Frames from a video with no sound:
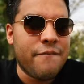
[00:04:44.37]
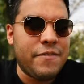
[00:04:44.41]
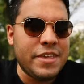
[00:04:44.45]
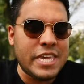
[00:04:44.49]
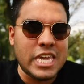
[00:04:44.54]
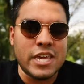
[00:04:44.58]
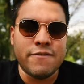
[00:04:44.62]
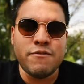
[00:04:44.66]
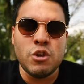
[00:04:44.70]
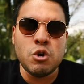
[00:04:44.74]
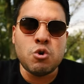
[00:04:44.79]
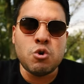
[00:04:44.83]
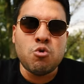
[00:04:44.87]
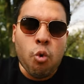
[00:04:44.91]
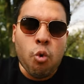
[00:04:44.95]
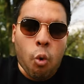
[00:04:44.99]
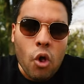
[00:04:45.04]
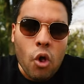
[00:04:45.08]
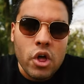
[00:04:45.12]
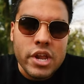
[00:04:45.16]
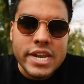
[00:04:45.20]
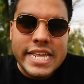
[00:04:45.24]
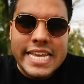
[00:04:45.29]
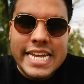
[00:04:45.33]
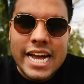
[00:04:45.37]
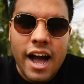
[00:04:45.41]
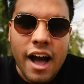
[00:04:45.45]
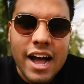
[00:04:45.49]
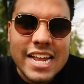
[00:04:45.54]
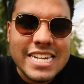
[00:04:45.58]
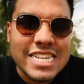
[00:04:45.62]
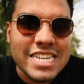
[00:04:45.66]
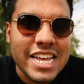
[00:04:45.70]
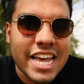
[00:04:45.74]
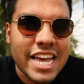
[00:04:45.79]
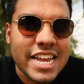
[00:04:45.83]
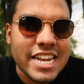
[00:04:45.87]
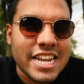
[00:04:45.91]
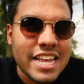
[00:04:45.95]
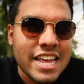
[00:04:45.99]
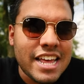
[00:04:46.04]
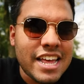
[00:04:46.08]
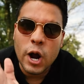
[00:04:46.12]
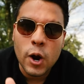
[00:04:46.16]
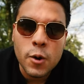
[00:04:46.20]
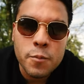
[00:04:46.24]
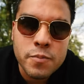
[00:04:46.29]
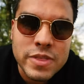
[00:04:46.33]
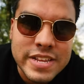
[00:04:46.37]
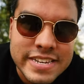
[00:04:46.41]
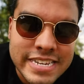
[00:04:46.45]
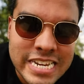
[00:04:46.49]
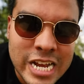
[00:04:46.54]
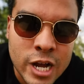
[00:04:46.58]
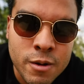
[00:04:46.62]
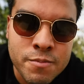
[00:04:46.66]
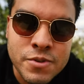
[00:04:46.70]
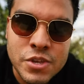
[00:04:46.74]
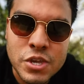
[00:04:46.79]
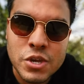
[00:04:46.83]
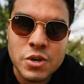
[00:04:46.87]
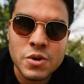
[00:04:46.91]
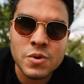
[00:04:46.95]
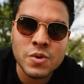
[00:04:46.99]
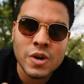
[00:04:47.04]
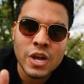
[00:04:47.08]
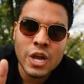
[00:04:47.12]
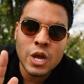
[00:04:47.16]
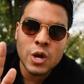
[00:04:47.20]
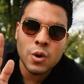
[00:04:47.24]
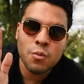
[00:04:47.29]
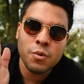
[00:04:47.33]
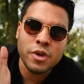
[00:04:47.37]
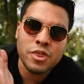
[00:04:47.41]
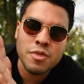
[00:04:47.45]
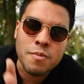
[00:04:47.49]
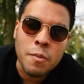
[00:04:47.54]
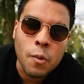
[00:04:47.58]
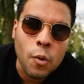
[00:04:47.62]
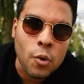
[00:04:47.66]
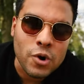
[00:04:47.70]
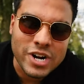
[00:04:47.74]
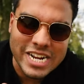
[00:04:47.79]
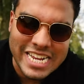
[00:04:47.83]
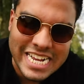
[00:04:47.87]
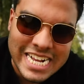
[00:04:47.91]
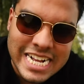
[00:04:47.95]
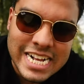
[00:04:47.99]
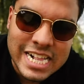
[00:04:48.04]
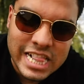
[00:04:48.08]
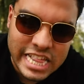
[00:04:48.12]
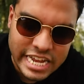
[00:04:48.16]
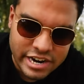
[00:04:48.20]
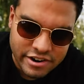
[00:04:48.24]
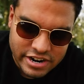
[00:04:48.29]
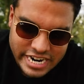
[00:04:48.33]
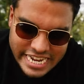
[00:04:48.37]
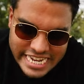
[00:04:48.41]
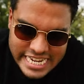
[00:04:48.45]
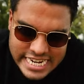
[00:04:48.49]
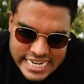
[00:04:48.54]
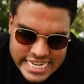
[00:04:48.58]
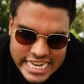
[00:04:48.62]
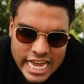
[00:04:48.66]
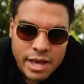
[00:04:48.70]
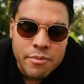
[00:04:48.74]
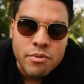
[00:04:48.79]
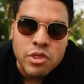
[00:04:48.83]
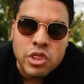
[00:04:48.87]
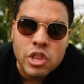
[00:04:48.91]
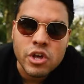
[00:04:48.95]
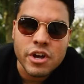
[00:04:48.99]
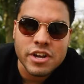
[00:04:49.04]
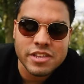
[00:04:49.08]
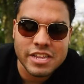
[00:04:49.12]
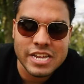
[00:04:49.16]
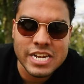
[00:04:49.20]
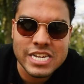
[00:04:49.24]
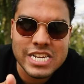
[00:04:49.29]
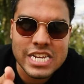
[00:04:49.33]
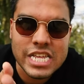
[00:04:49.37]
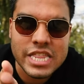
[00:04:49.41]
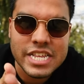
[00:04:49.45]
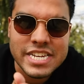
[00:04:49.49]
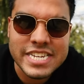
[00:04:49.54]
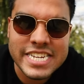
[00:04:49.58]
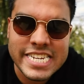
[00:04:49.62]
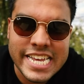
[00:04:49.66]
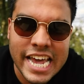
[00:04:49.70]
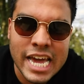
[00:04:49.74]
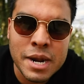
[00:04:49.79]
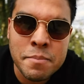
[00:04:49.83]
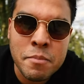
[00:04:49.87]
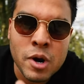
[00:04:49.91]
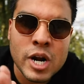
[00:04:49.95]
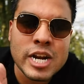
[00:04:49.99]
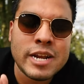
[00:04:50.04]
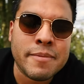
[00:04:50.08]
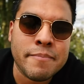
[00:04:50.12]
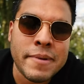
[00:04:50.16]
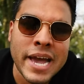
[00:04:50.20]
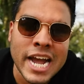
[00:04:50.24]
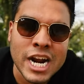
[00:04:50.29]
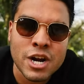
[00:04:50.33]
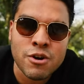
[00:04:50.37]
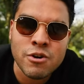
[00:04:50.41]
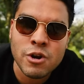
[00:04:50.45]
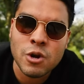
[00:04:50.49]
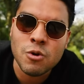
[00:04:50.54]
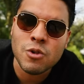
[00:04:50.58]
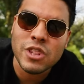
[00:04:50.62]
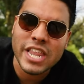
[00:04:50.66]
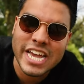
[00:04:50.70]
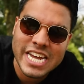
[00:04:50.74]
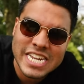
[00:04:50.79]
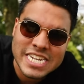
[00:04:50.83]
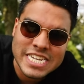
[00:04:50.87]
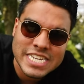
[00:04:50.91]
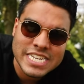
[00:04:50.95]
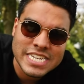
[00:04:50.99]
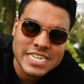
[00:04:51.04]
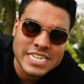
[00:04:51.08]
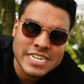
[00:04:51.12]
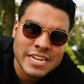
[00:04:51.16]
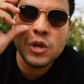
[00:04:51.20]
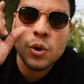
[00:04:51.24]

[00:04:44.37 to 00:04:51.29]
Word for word: They give you quality content. I hope this helped you with more in clear, in-depth look into the Sandmarc macro lens.